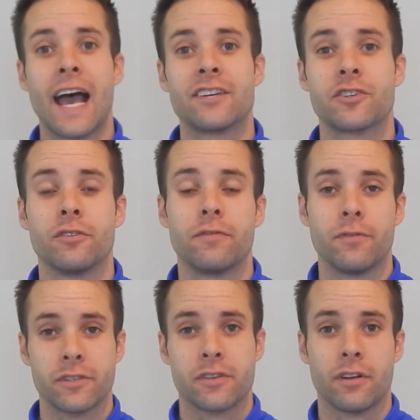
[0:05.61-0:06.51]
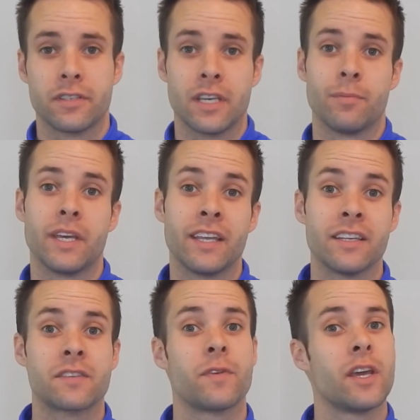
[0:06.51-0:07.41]
national futsal team. In
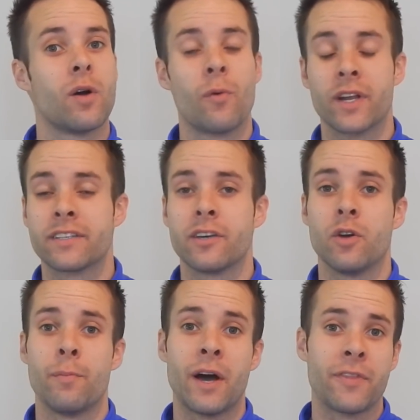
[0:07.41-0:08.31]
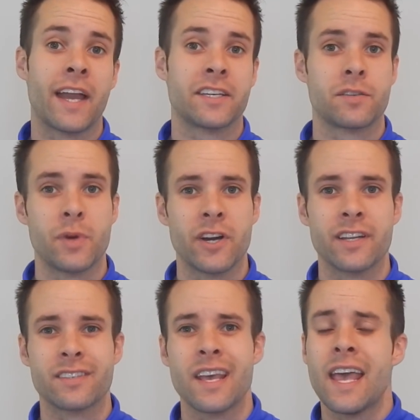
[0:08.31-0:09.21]
this video, I want to tell you about that
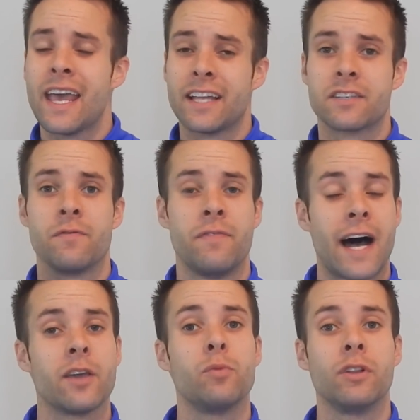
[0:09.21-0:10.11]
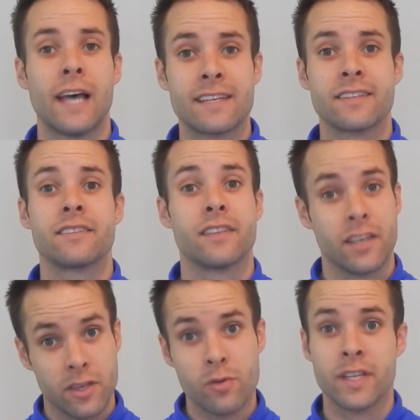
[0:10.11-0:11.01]
experience and some valuable lessons that
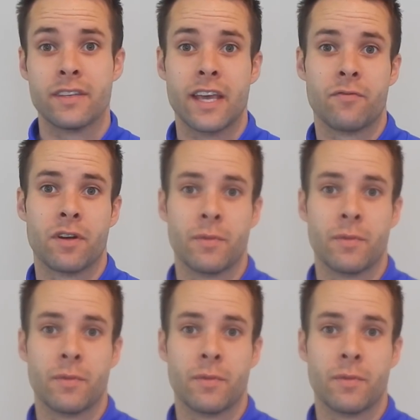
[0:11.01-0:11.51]
you can take